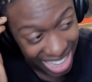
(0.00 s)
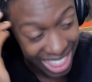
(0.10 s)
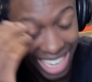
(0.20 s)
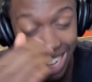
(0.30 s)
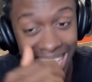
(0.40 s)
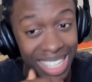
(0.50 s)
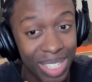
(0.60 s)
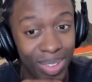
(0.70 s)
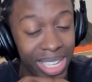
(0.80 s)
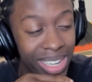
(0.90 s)
Like, niggas is
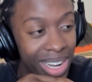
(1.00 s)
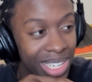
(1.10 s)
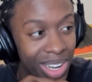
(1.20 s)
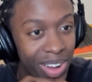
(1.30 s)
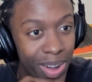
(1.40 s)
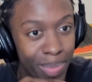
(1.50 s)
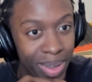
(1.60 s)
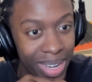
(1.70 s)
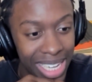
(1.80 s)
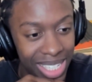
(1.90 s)
really starting to turn on
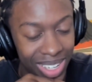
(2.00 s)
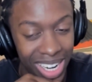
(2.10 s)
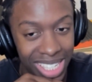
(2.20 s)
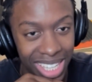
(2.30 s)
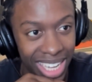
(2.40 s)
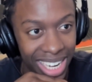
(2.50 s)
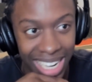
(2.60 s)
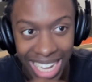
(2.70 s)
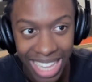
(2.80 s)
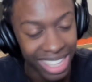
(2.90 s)
Opium. That's the crazy thing.
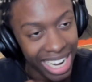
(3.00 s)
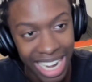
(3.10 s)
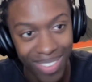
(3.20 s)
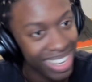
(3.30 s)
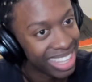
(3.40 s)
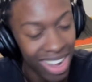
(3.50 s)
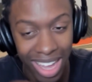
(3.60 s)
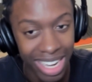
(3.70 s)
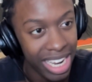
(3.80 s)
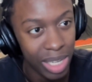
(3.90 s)
Like, I never
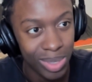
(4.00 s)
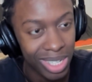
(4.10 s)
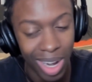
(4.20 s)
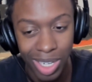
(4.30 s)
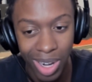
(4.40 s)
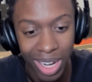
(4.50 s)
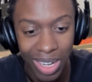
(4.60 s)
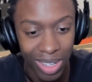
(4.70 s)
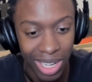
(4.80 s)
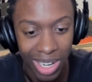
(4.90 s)
thought niggas would start turning
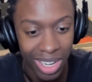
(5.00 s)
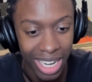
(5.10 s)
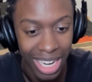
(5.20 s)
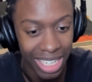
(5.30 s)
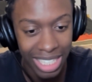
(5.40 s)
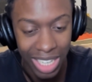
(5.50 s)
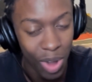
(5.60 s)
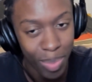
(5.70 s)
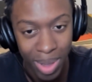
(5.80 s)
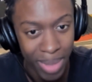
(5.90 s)
on Cardi and just
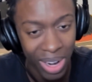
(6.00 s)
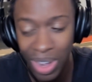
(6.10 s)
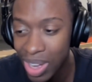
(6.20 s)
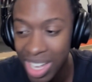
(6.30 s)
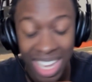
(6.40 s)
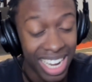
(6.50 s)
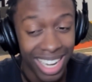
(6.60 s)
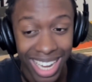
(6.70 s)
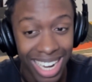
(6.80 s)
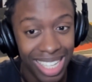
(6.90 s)
Opium at all.
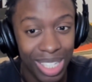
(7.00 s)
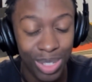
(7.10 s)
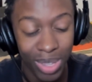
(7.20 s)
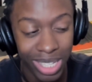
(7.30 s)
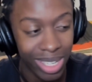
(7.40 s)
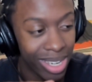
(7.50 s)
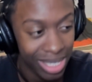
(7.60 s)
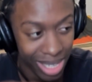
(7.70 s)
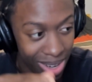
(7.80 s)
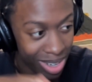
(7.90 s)
Niggas is really starting to
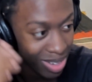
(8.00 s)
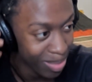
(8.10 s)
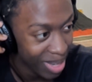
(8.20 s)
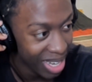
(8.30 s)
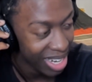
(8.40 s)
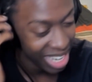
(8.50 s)
turn on him, man.